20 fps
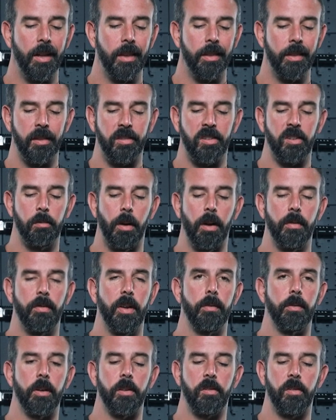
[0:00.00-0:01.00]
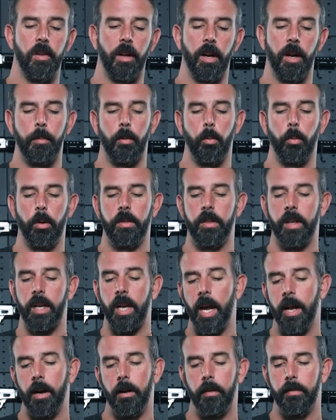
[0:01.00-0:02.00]
this is my favorite setup with the
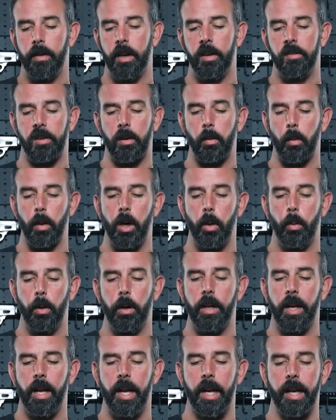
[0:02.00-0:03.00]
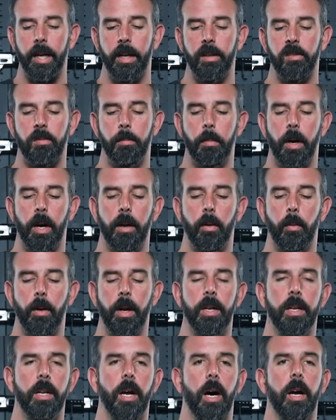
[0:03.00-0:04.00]
gaiter facing rearward. It gets my
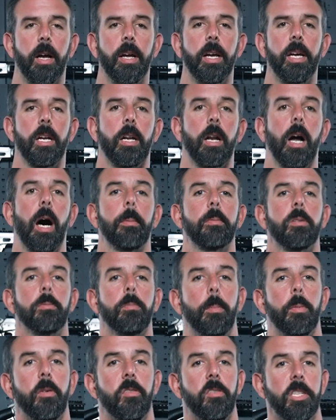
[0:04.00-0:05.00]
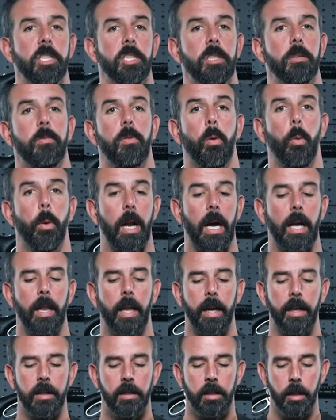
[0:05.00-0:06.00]
red dot in an optimal position for what I
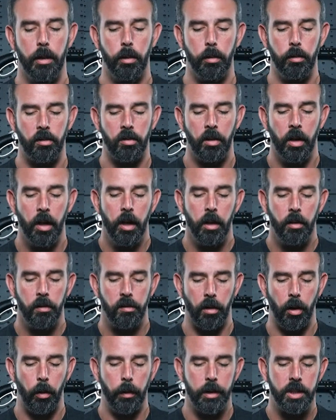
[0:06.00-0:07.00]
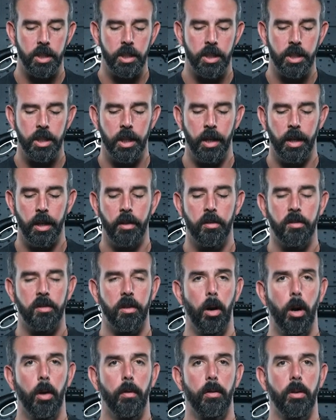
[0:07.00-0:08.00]
like to use. So it's
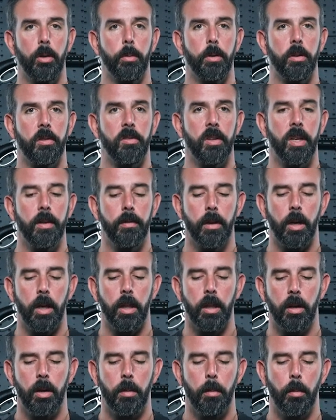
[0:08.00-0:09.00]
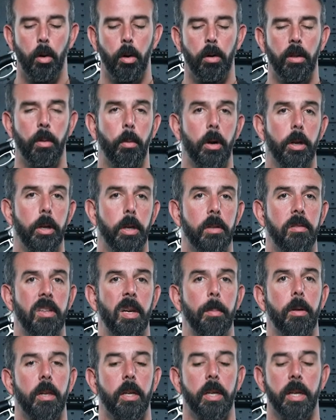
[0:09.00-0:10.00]
just over the receiver, a little more than what you can
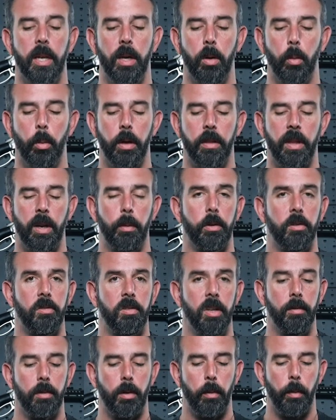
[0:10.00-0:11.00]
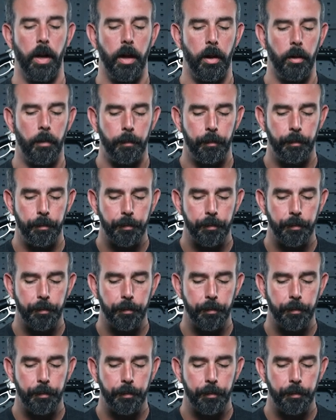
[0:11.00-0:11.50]
typically get with a receiver rail,